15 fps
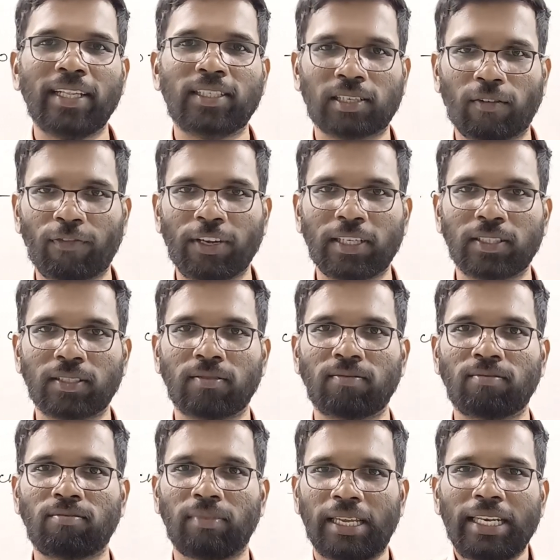in the suffix.
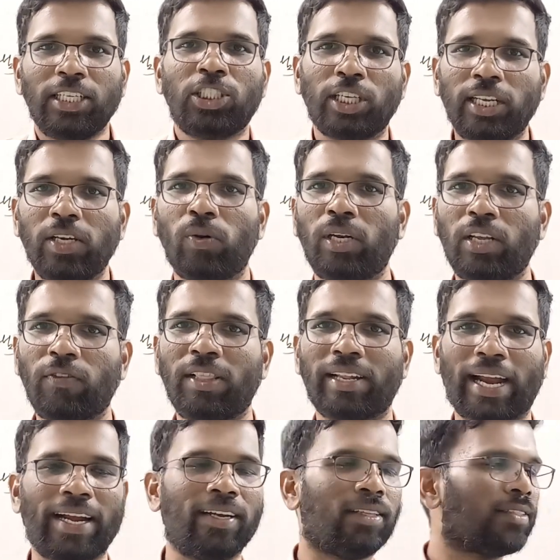Initially only we'll
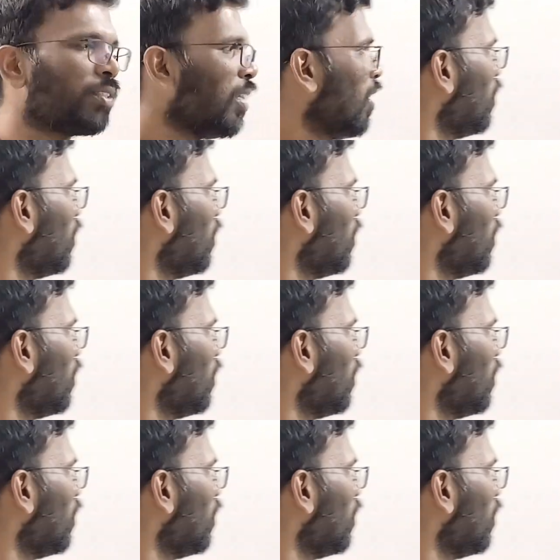write this.